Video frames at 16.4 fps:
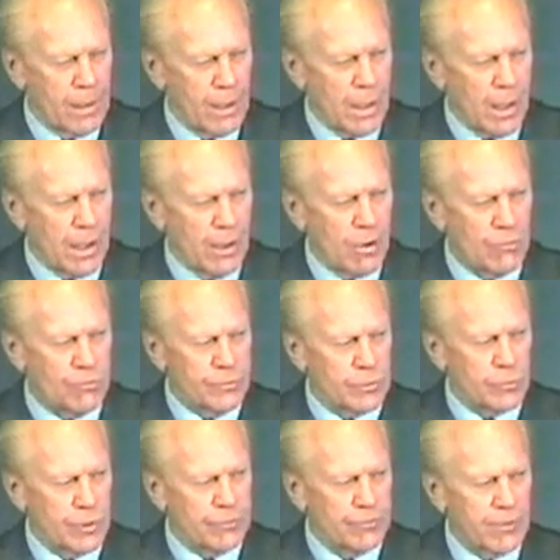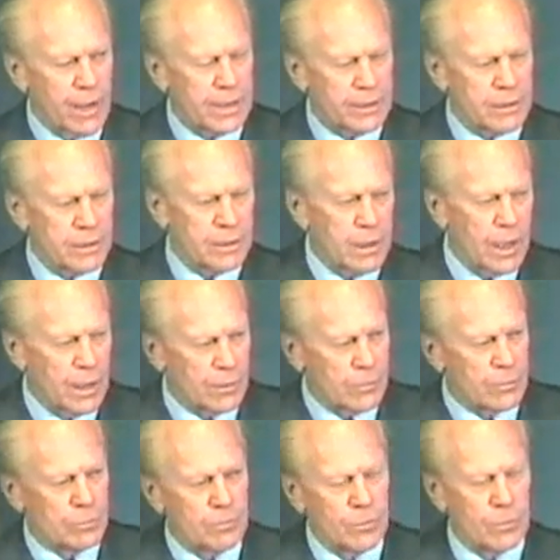I often reflected
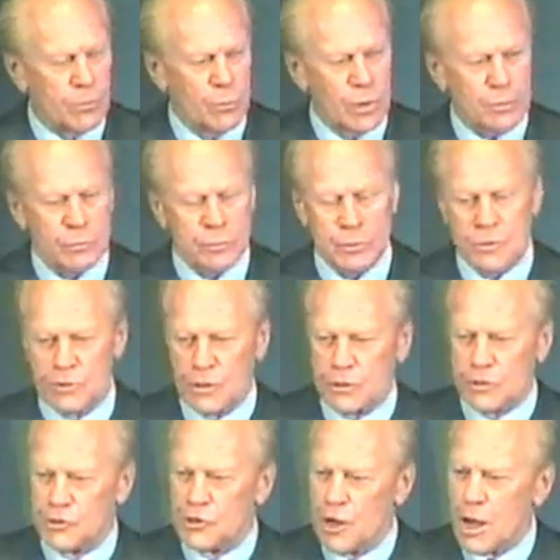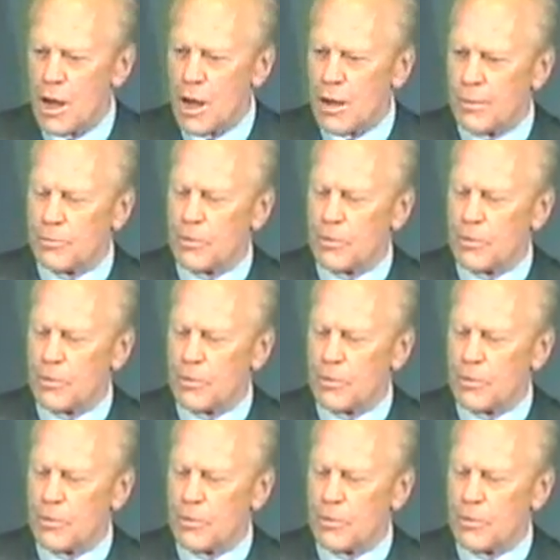on what was the job